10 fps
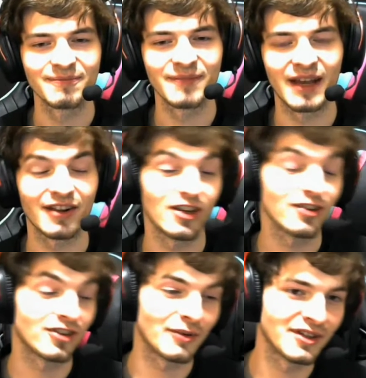Yeah. I get it.
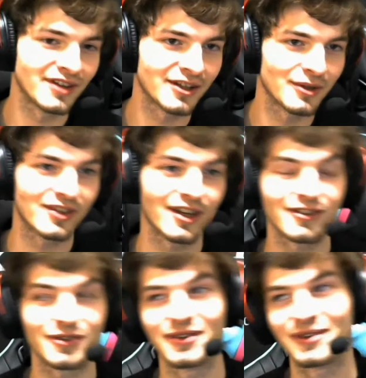Yesterday we did Naito's
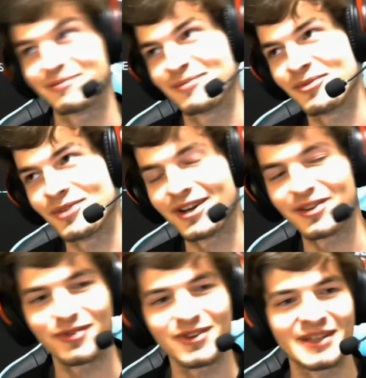gang, so you know we
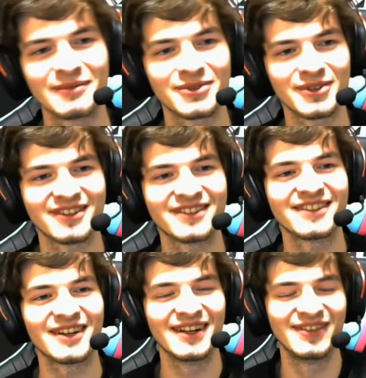are the first team to start.